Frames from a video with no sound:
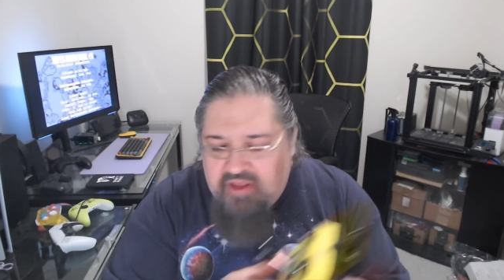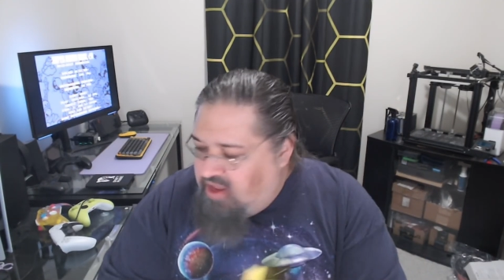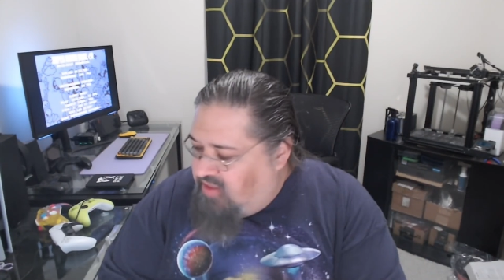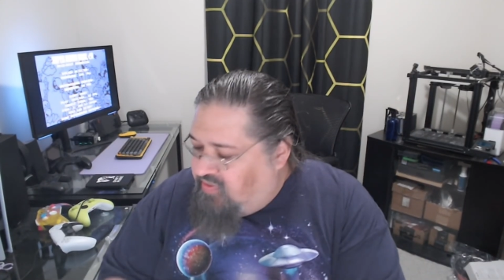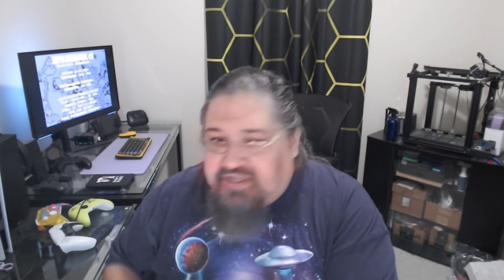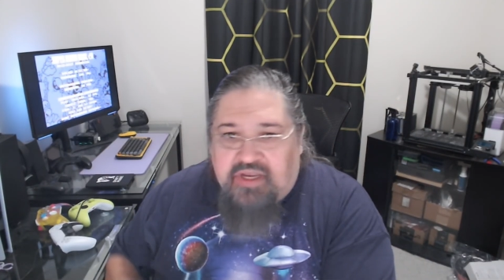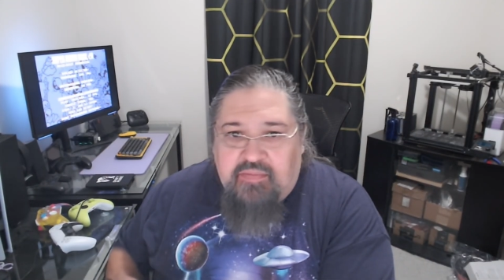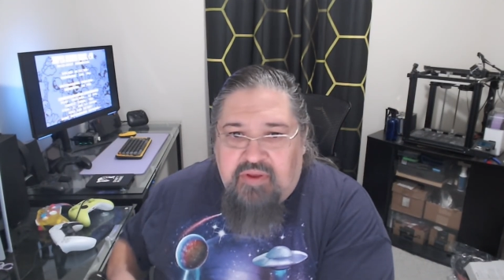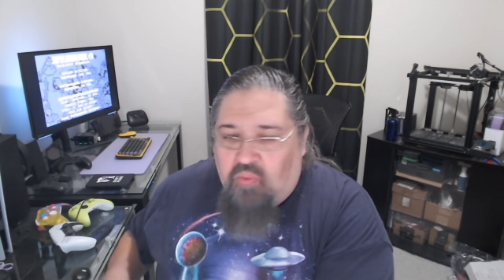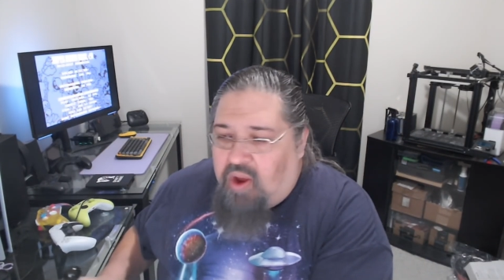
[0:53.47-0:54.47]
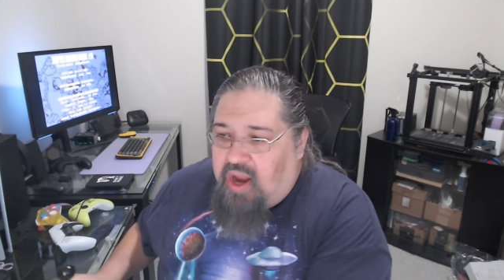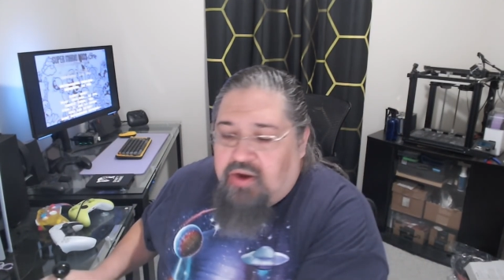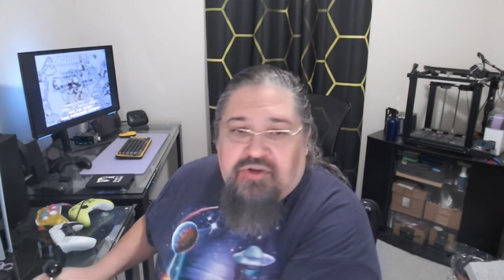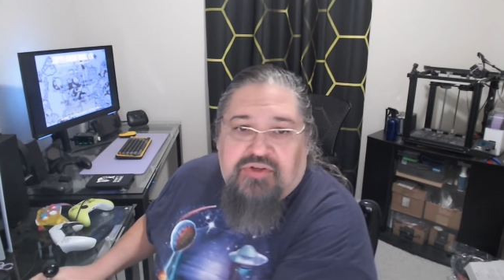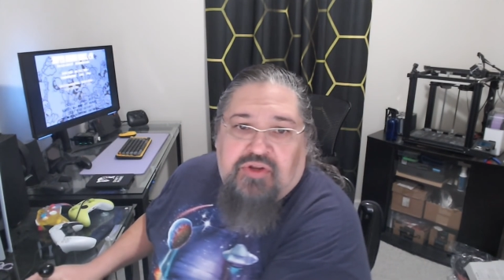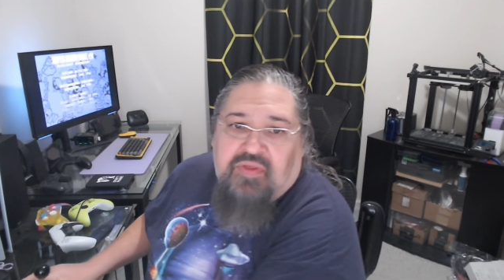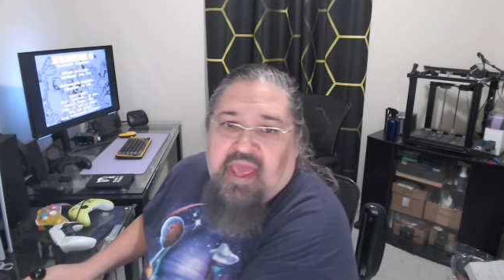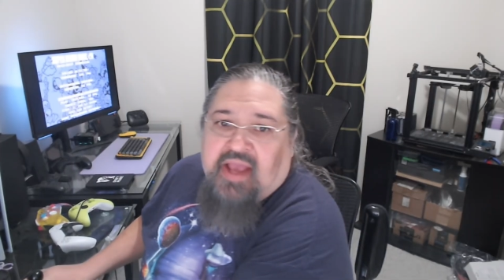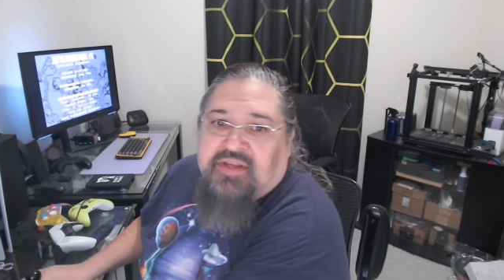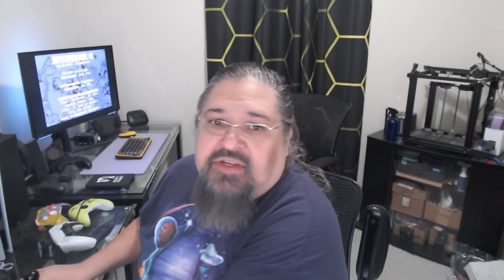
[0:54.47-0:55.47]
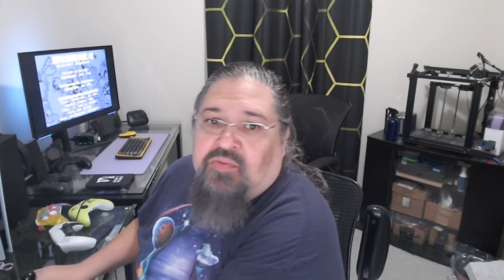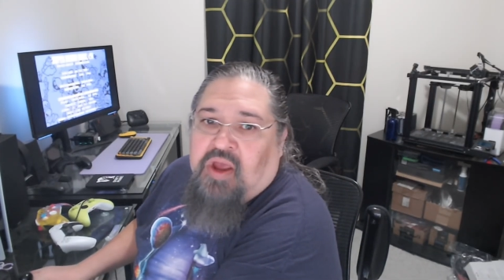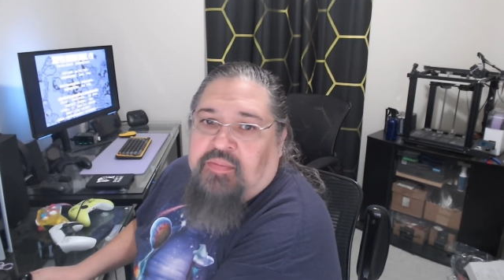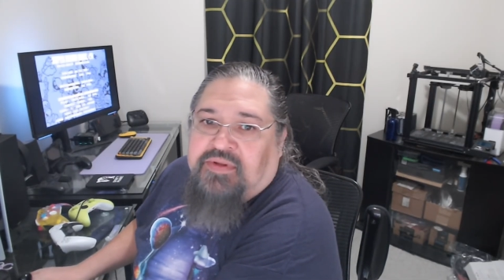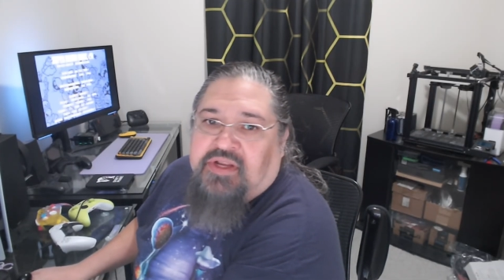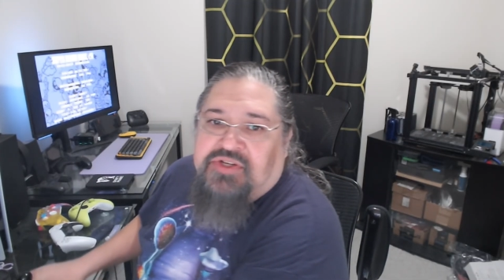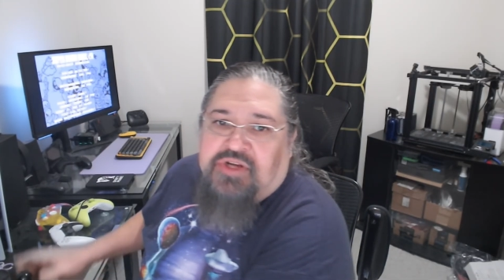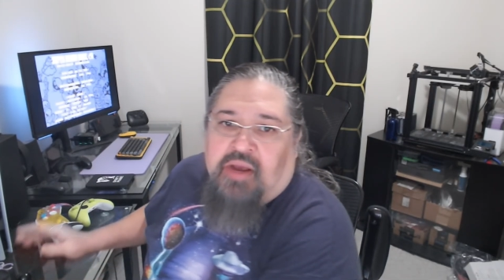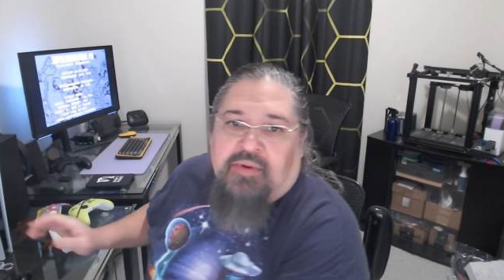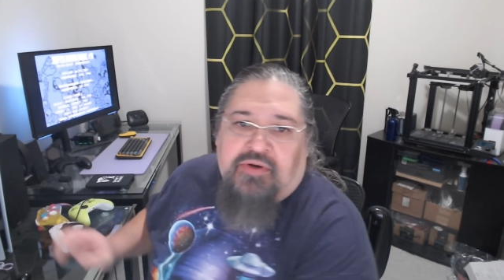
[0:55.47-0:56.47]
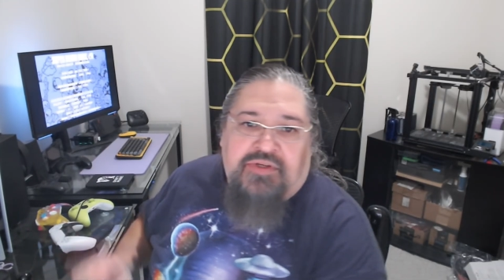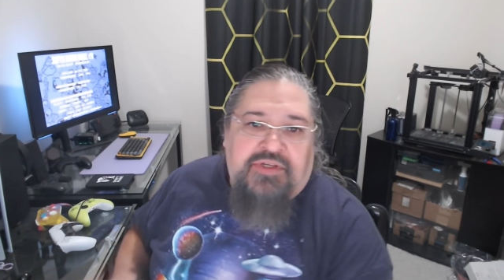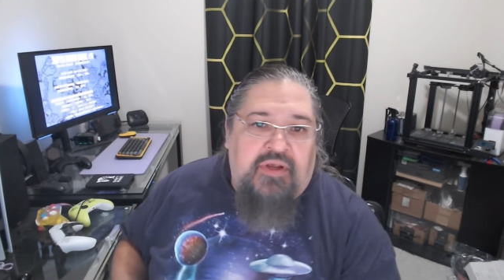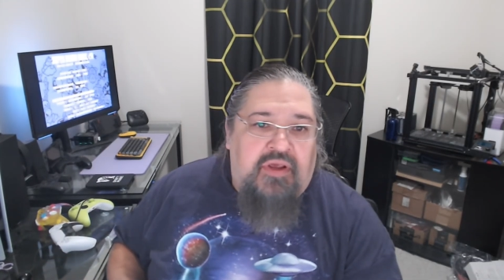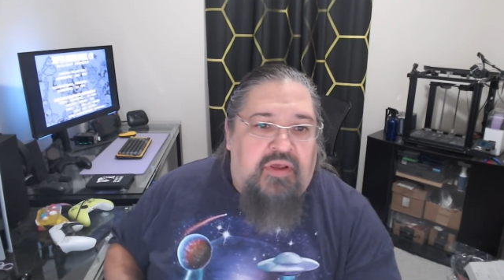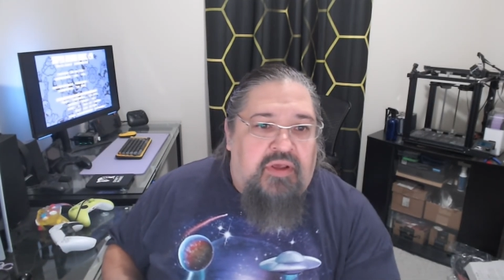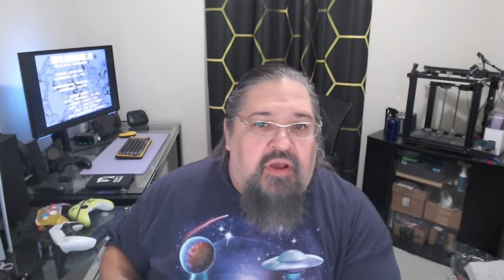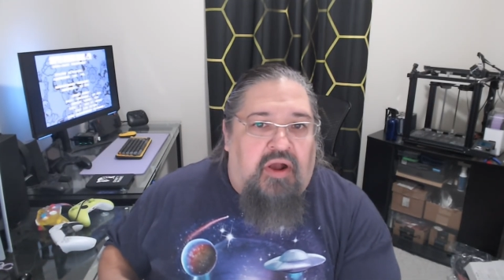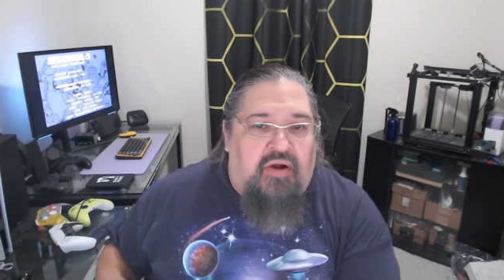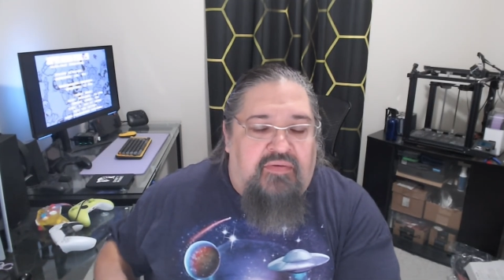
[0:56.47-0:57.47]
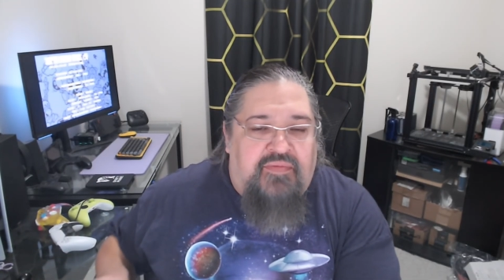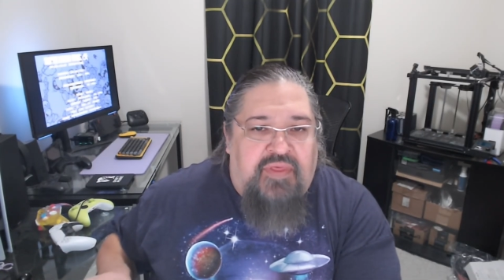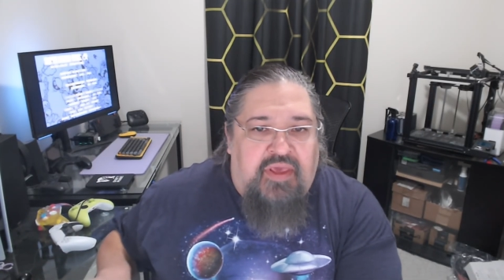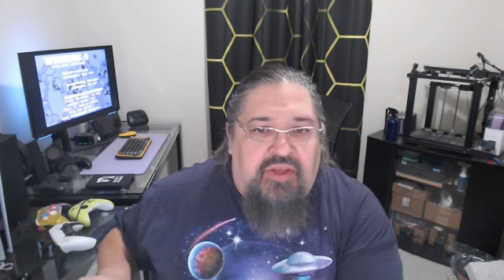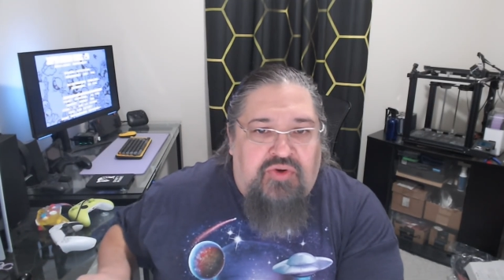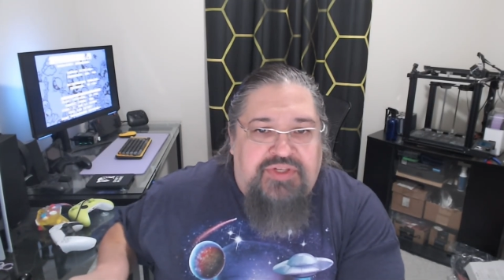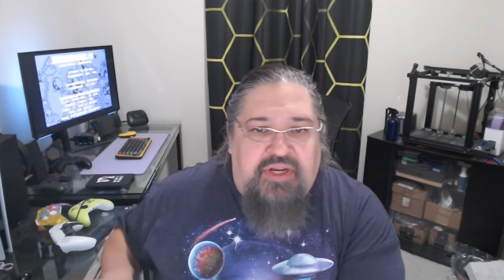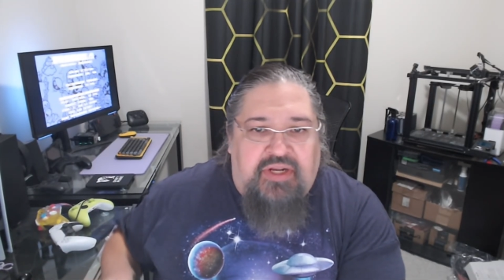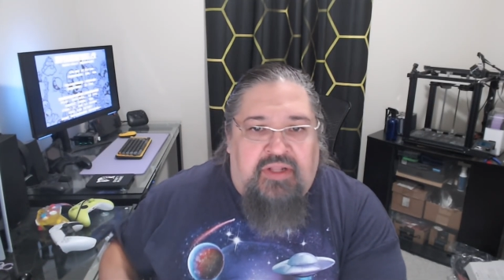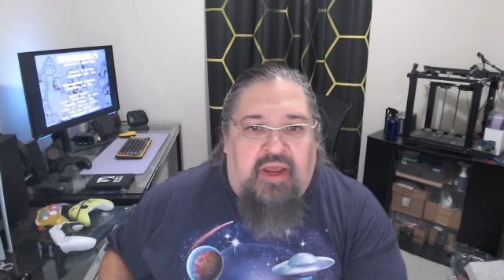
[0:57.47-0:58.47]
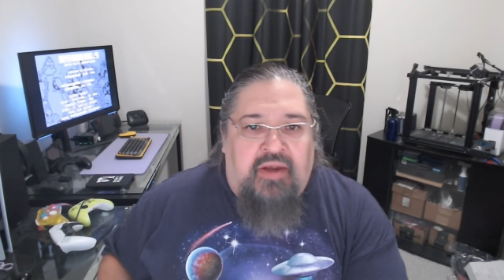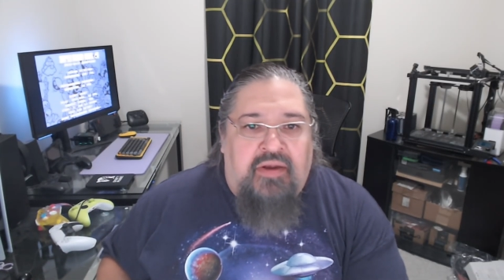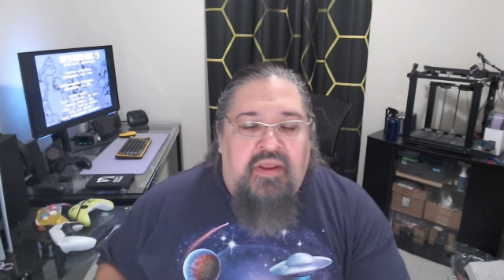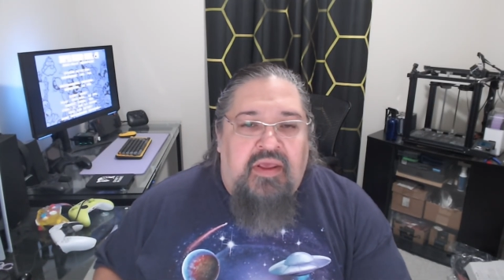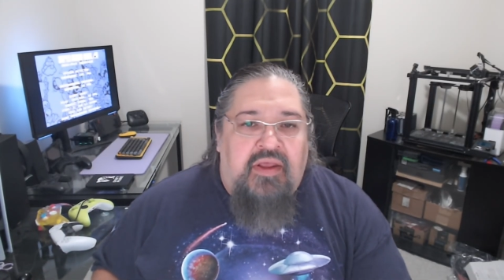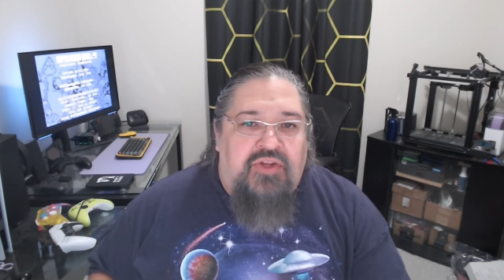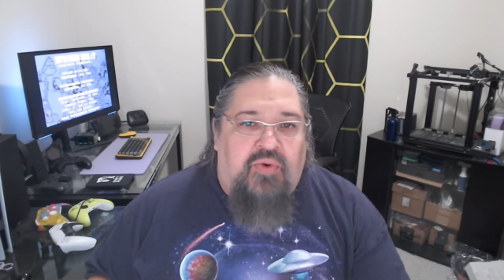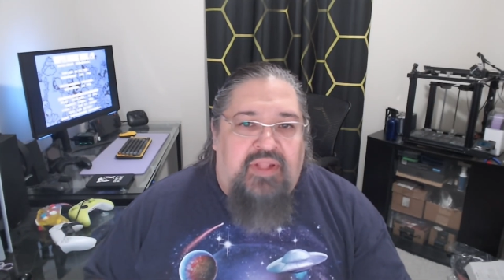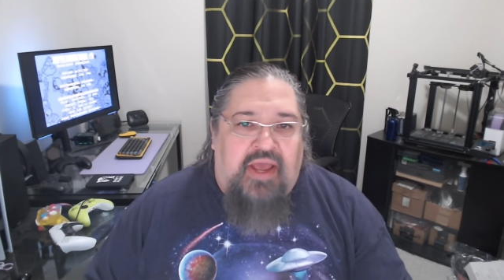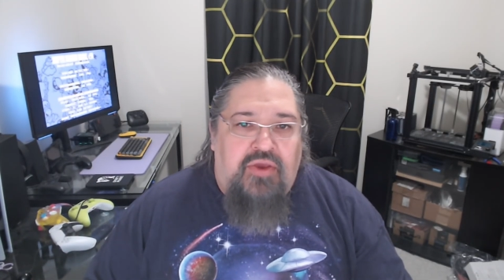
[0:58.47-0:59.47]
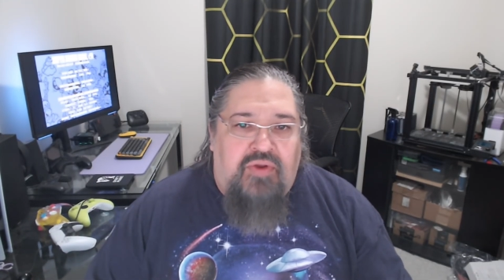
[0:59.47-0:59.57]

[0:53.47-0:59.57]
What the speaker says: These can be wired to the X and Y potentiometers of the joystick line to allow you to